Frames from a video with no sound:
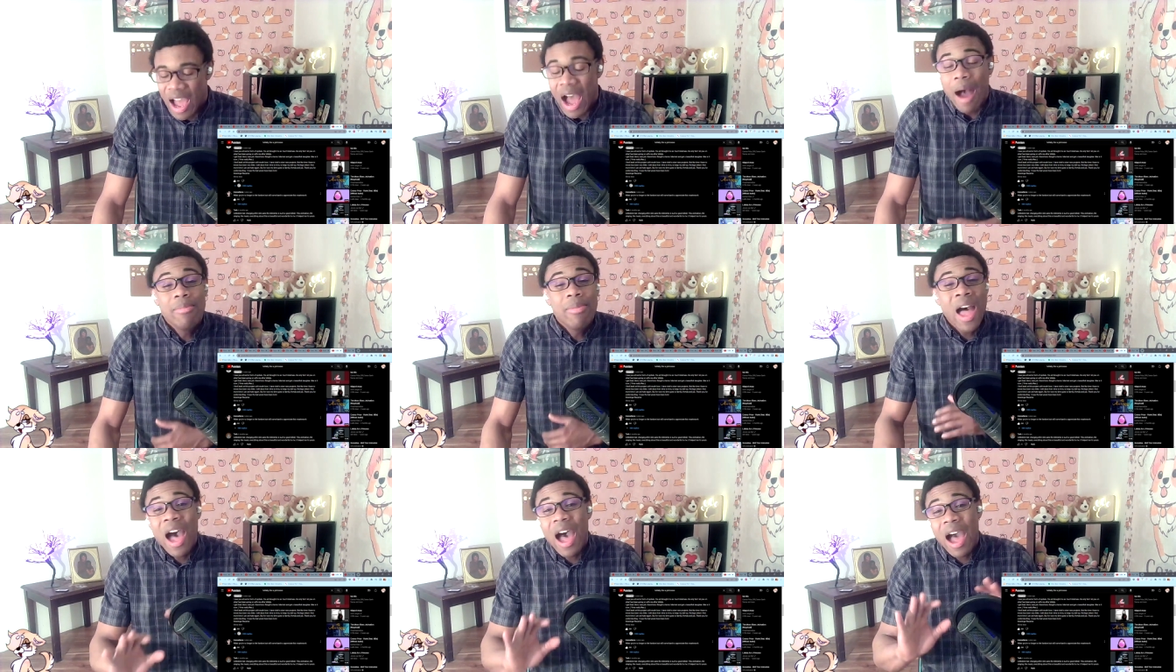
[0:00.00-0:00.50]

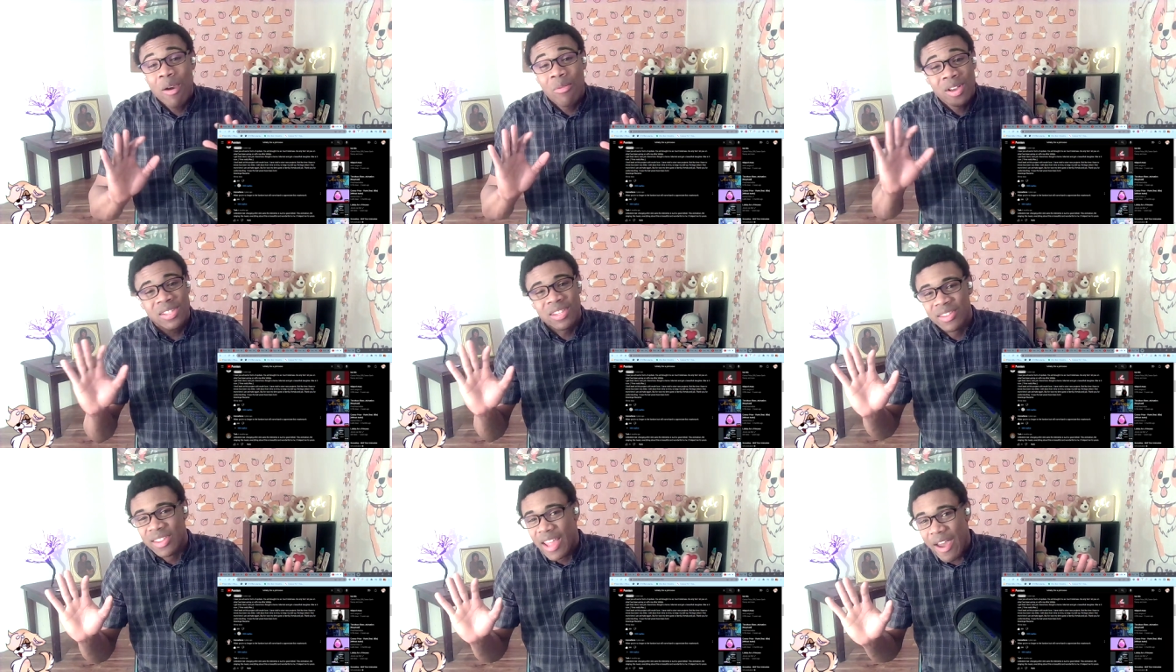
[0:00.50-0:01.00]
I was
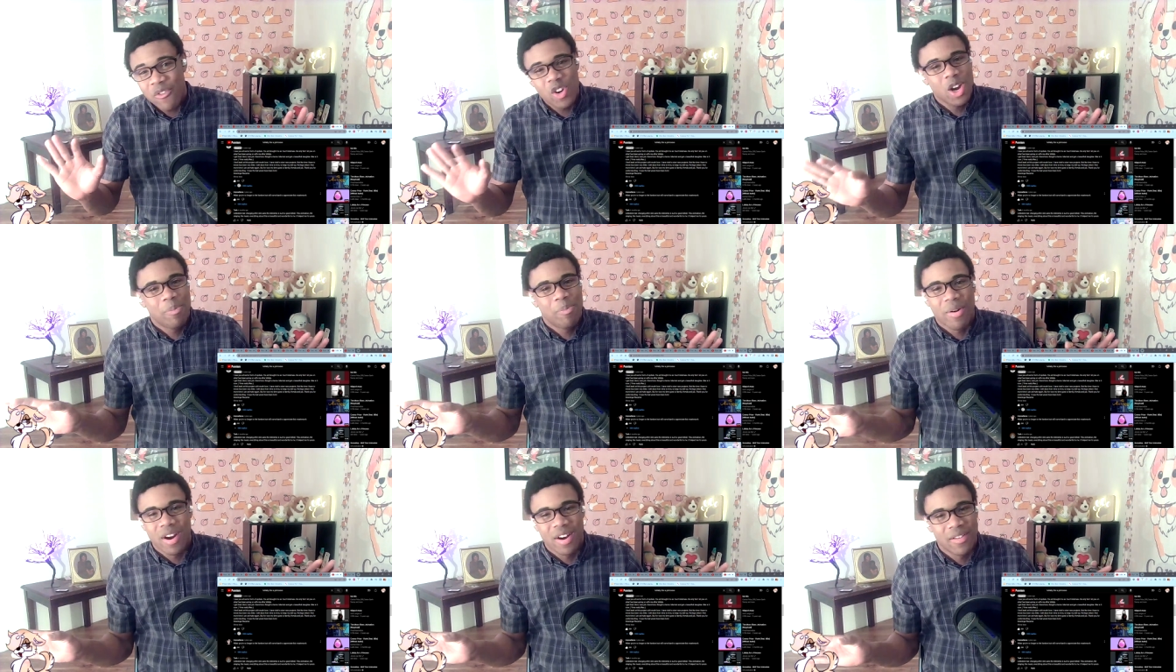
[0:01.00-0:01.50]
never
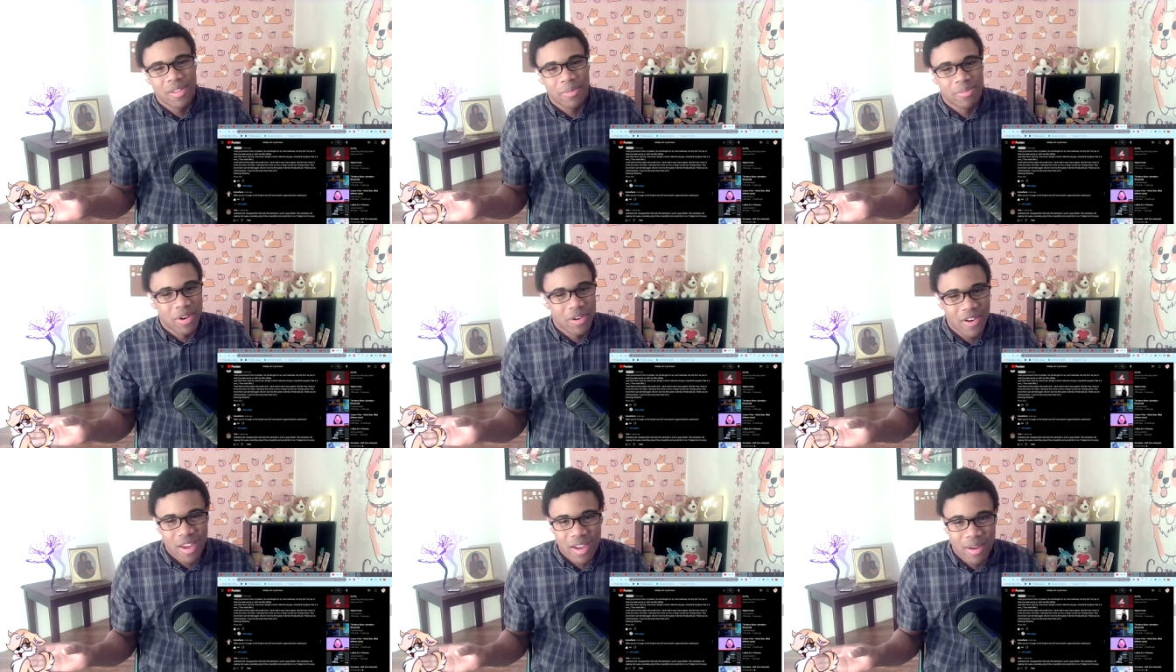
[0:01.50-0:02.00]
a part of the
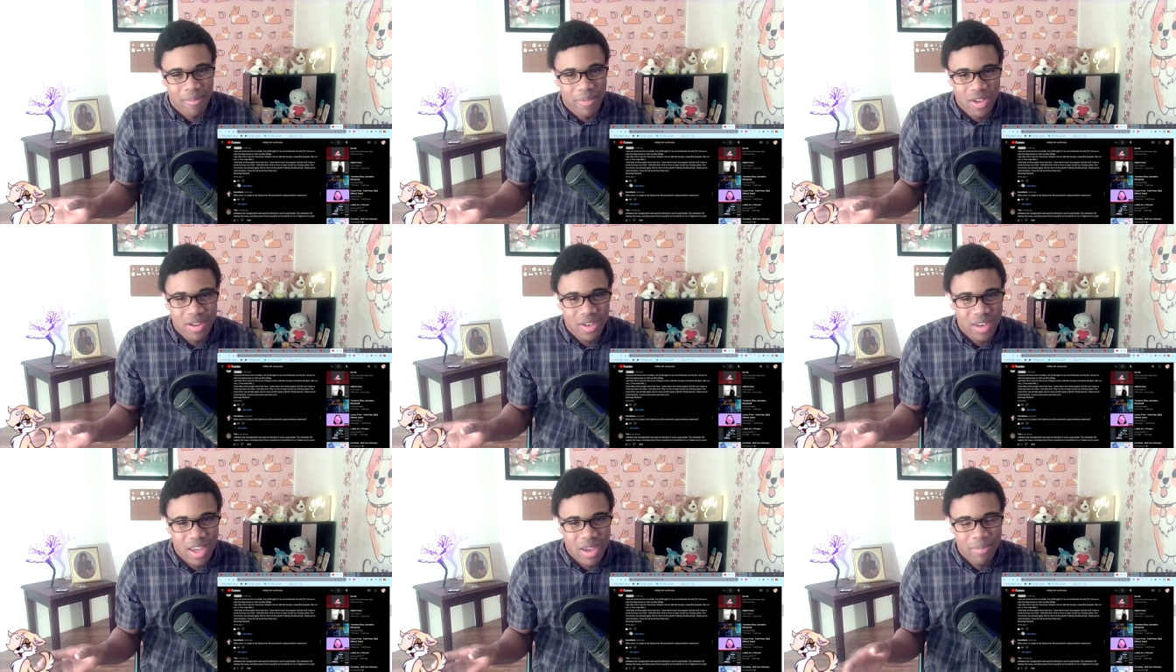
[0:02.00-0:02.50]
brony
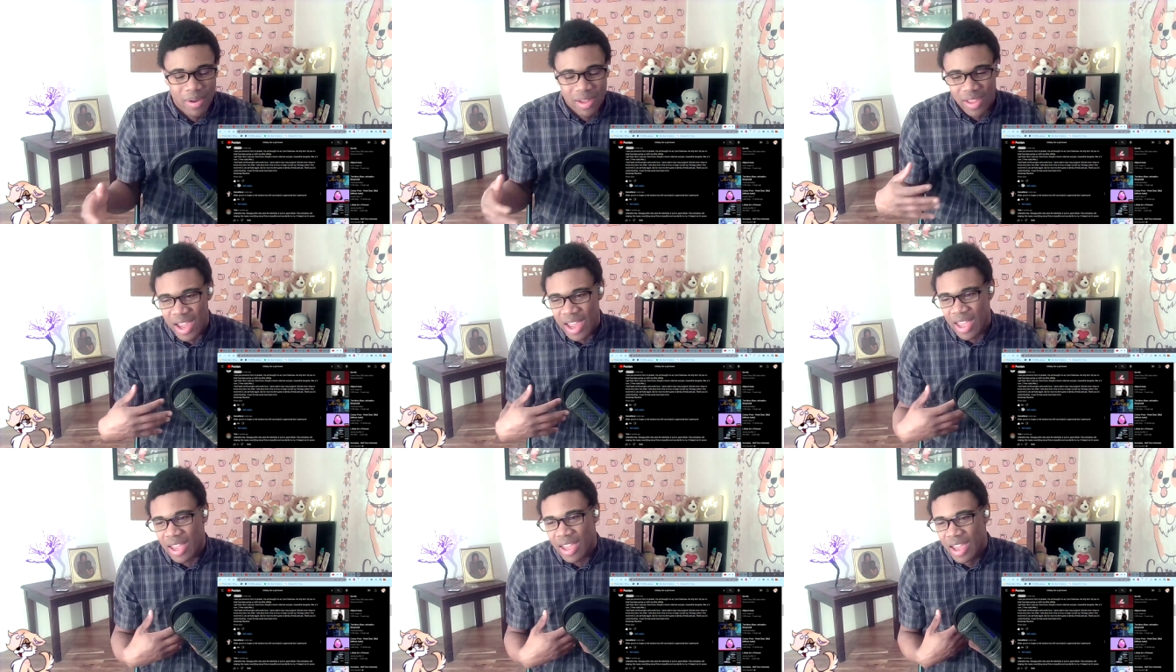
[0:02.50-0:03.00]
community, but
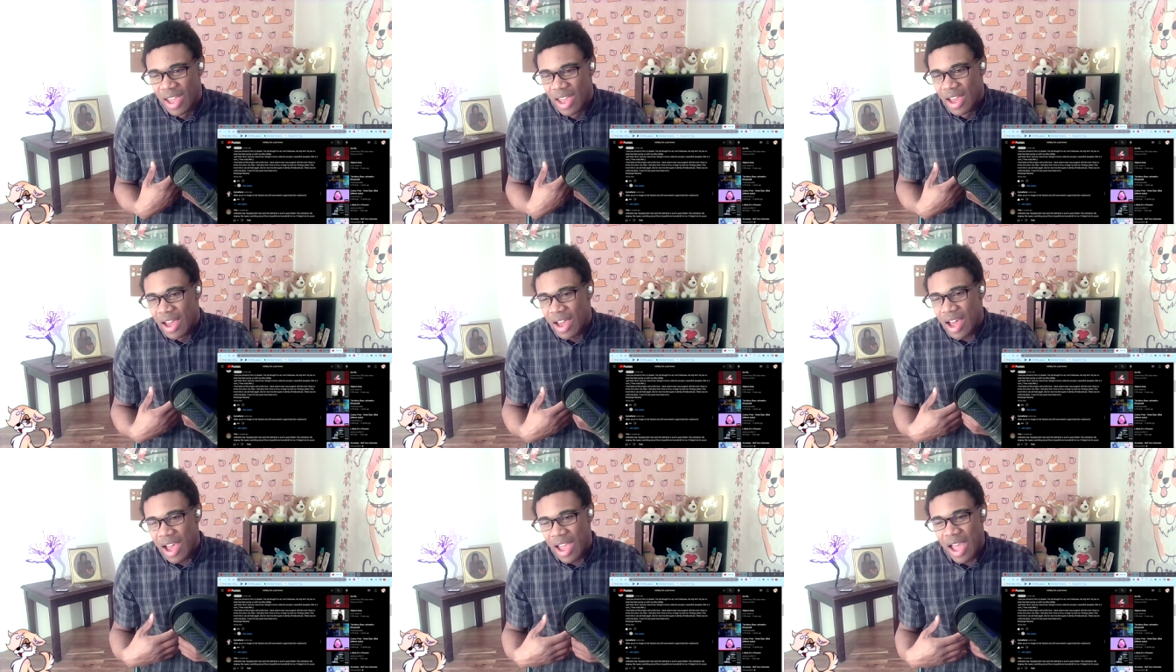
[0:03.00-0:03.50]
like,
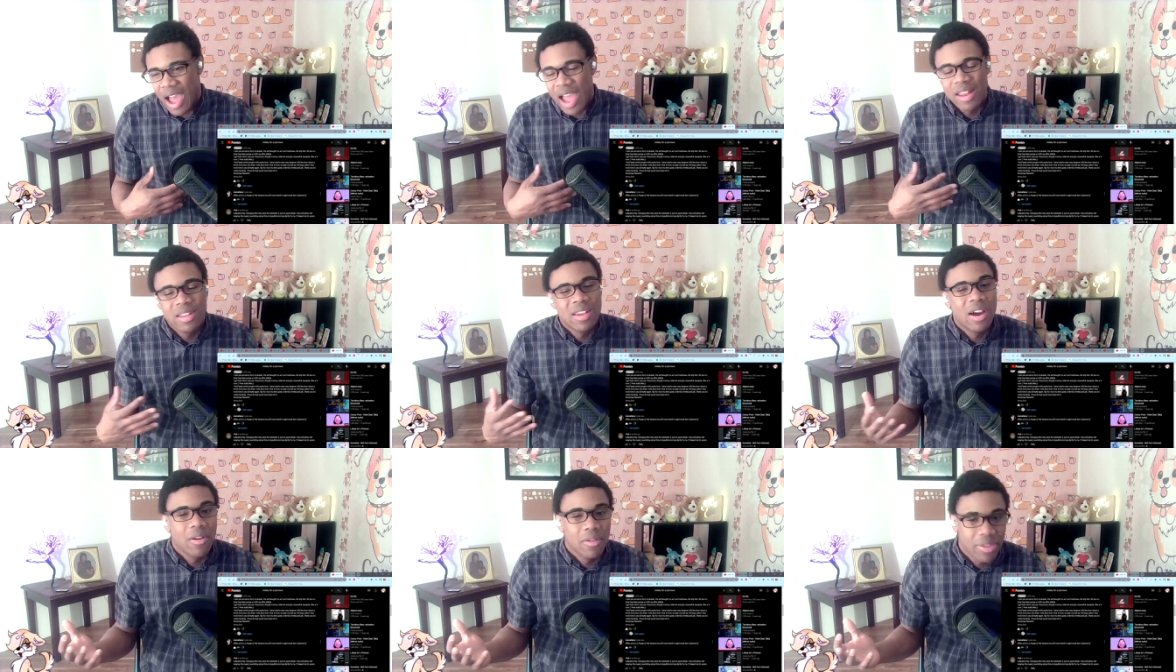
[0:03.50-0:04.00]
I
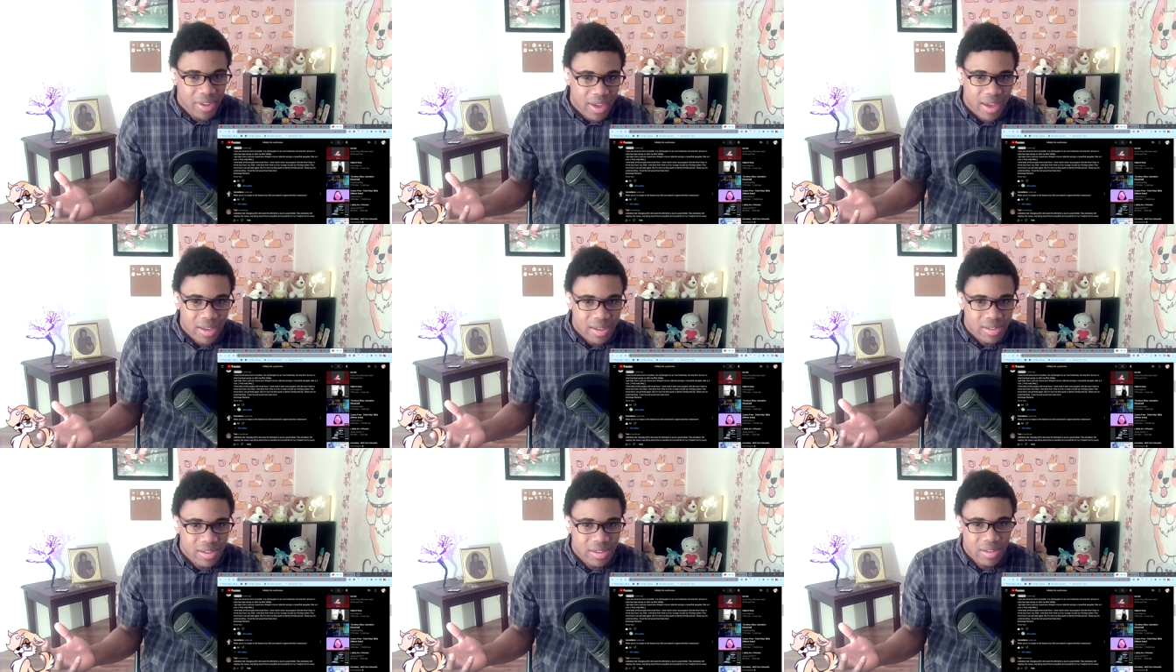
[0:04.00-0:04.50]
know
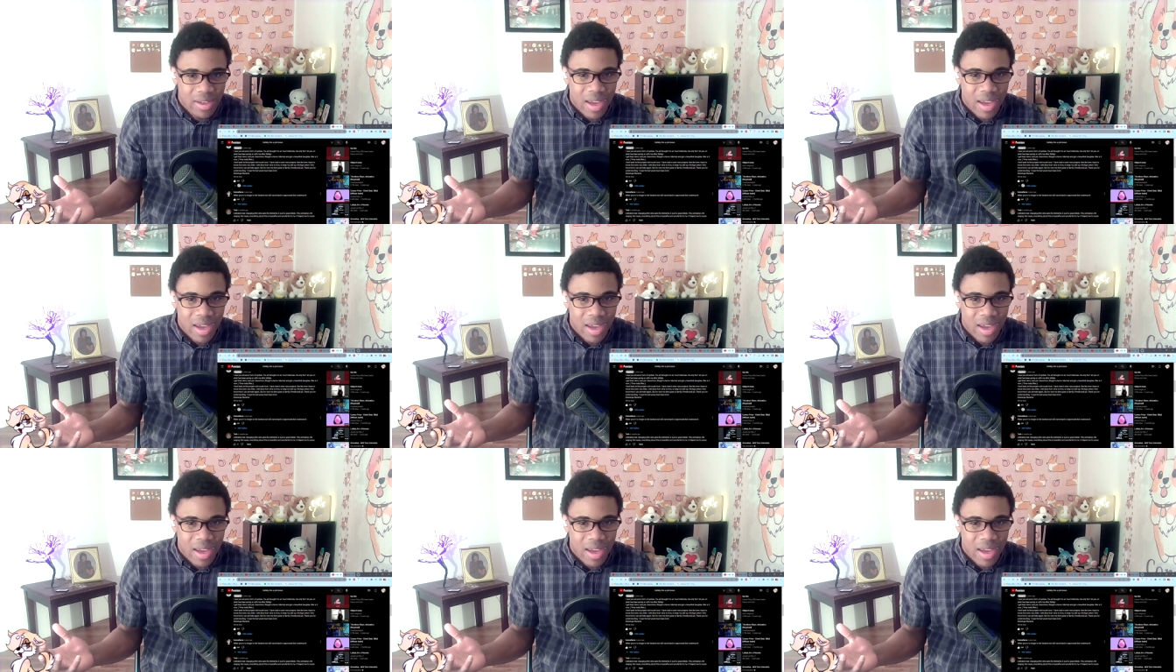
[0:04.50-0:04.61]
things.